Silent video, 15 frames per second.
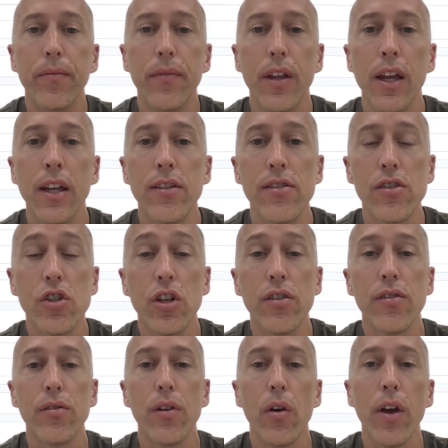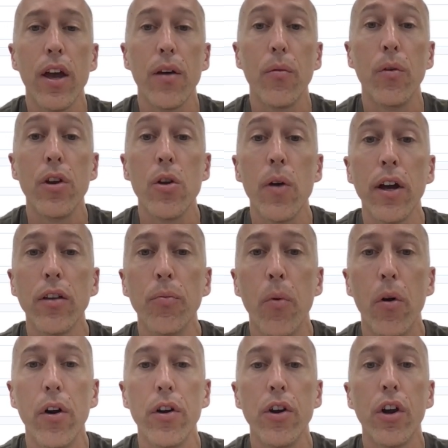It's just, okay, when you export,